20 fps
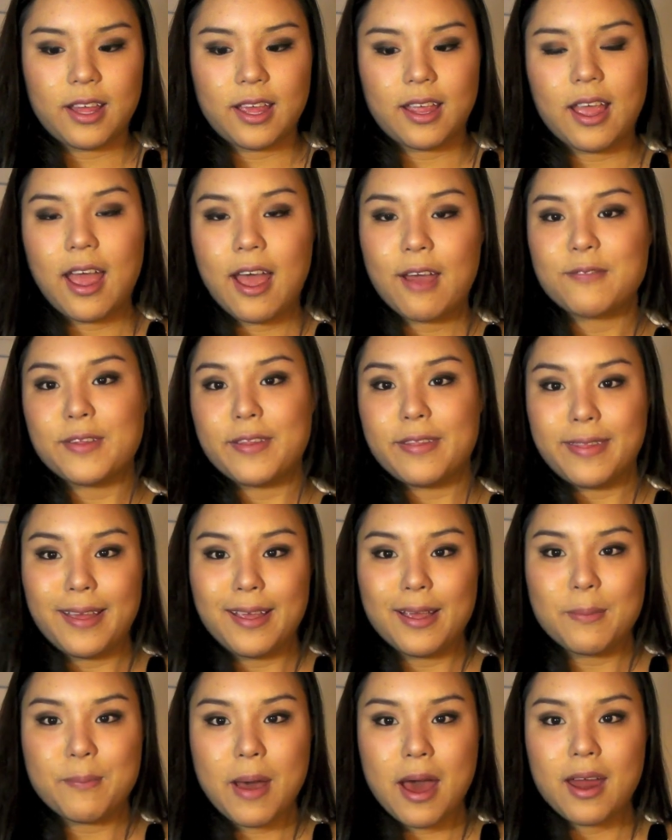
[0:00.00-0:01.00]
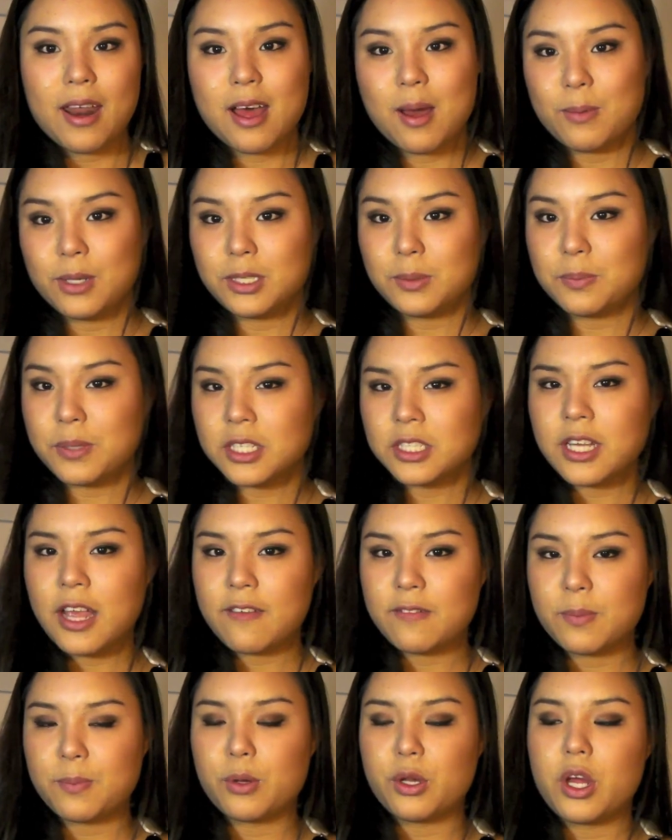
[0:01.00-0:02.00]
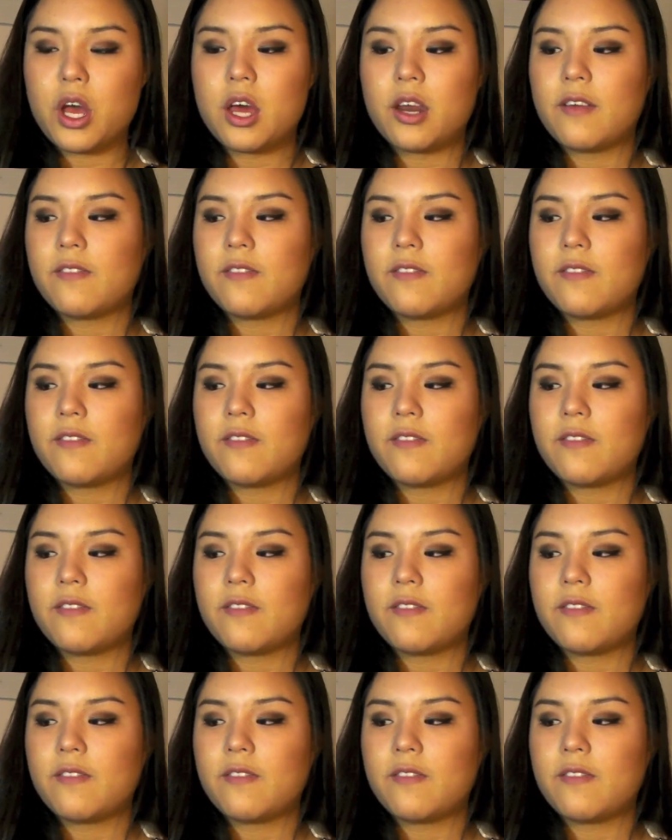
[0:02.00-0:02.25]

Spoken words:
Like I have to think about how much blush I have to put on.